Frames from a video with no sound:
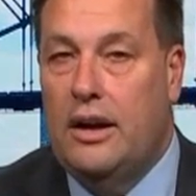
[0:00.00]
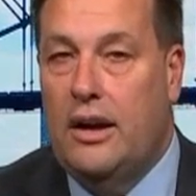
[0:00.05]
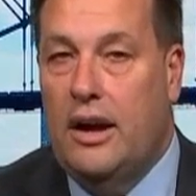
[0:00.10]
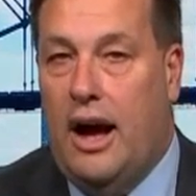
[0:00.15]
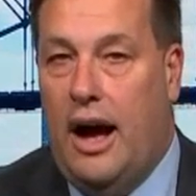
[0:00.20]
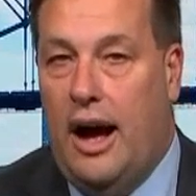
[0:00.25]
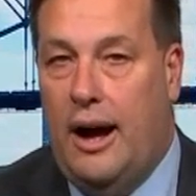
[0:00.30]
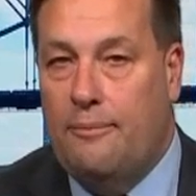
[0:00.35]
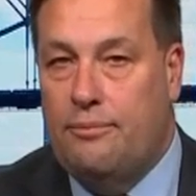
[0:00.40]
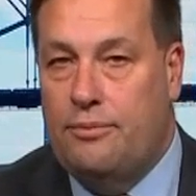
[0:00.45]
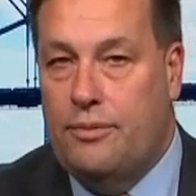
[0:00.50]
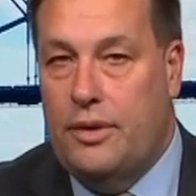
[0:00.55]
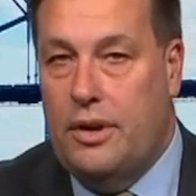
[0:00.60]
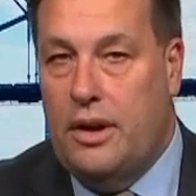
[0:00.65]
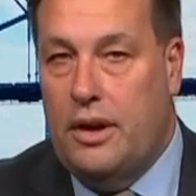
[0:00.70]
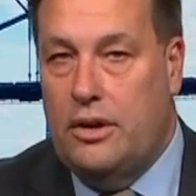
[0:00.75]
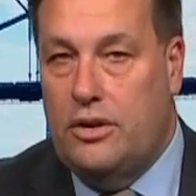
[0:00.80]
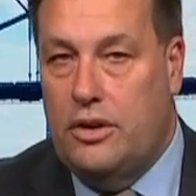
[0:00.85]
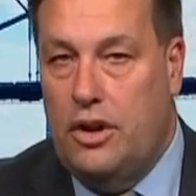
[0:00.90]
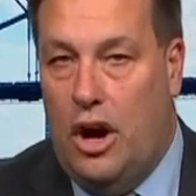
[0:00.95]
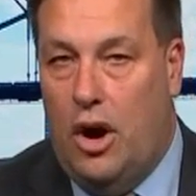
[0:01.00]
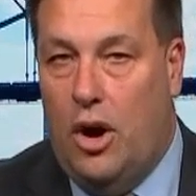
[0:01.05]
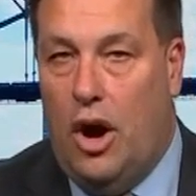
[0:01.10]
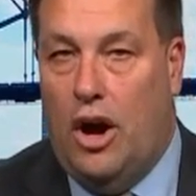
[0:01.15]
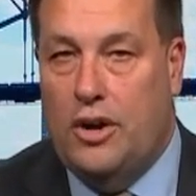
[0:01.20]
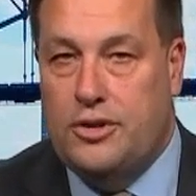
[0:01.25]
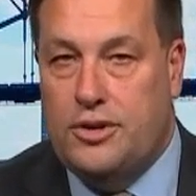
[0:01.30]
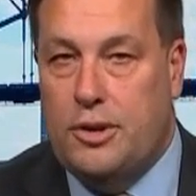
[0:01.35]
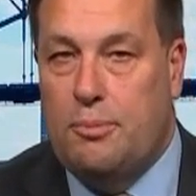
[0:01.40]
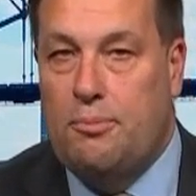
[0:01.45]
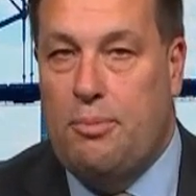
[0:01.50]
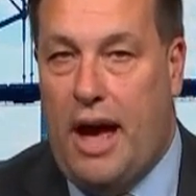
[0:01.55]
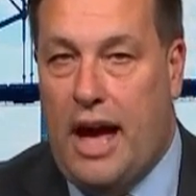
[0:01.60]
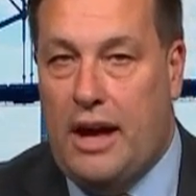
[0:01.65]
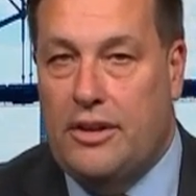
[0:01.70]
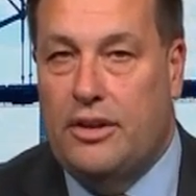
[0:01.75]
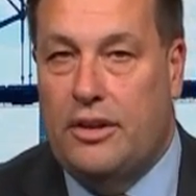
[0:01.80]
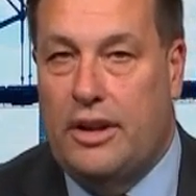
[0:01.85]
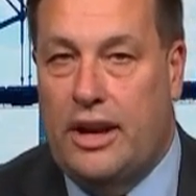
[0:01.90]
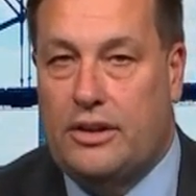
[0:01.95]

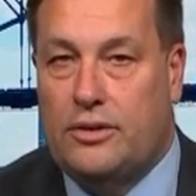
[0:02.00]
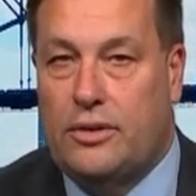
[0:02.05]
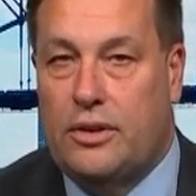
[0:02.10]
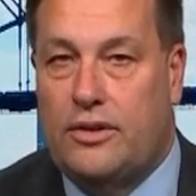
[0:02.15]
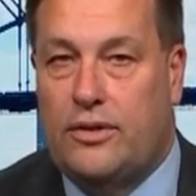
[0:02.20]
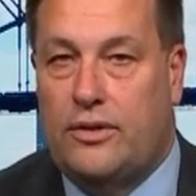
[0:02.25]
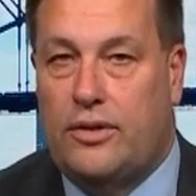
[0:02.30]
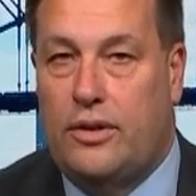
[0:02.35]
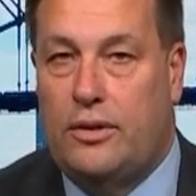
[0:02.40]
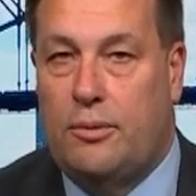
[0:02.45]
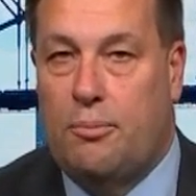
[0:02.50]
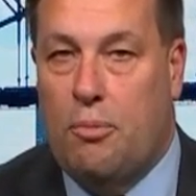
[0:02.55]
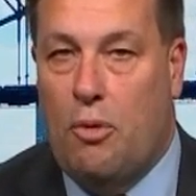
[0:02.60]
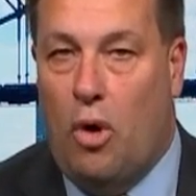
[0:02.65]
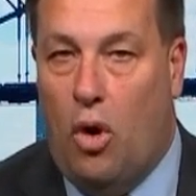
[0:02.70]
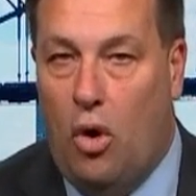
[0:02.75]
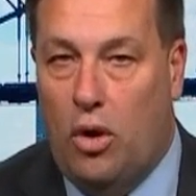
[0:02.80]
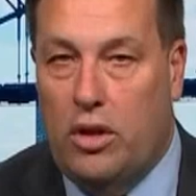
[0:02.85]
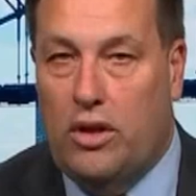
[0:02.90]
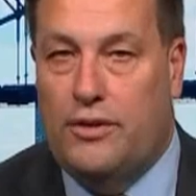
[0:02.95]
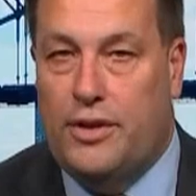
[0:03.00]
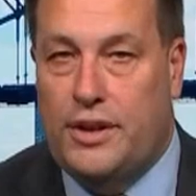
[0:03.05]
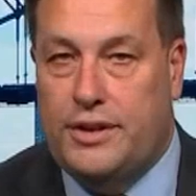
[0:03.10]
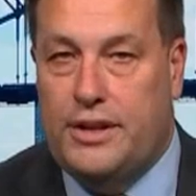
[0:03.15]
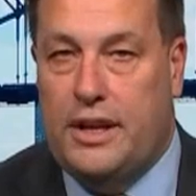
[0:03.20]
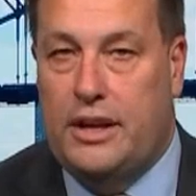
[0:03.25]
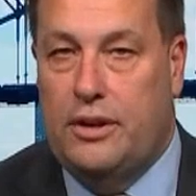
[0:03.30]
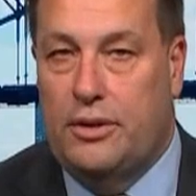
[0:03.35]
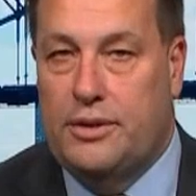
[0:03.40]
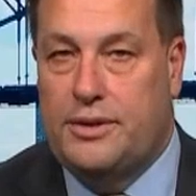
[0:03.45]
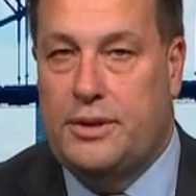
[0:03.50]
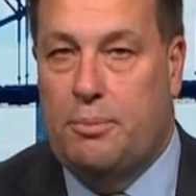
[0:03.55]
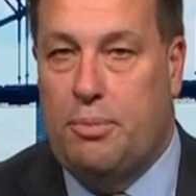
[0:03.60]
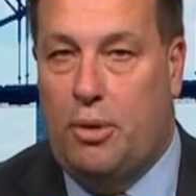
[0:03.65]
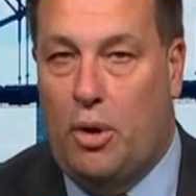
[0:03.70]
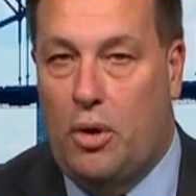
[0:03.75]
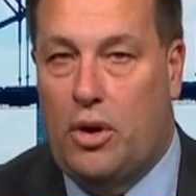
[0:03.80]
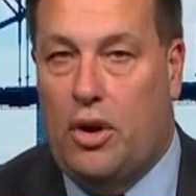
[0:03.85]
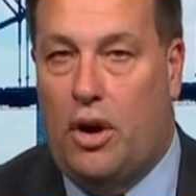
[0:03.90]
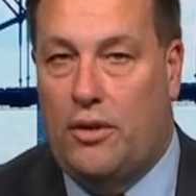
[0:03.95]
ocean-bound electorates, and all of the Teals
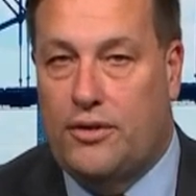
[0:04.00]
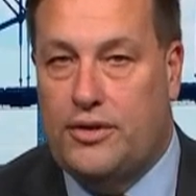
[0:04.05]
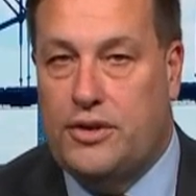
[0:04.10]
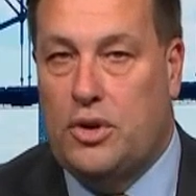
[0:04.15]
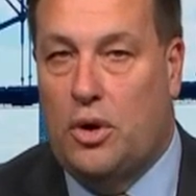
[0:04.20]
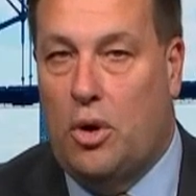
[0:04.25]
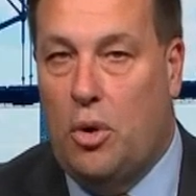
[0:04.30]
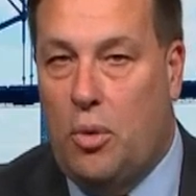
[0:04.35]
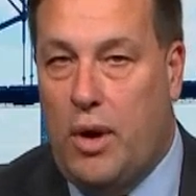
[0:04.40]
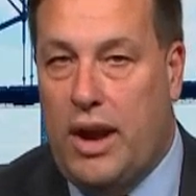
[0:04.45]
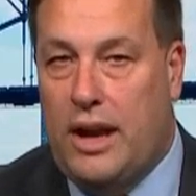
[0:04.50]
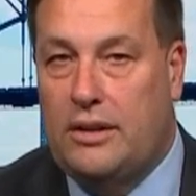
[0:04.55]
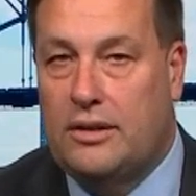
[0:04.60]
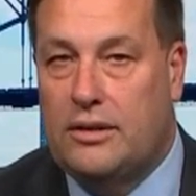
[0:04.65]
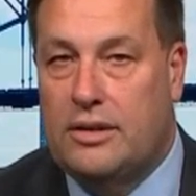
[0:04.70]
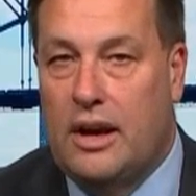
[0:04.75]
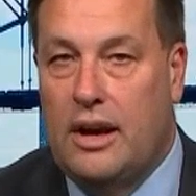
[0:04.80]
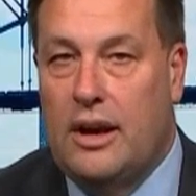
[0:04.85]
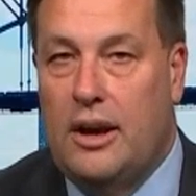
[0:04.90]
support offshore wind,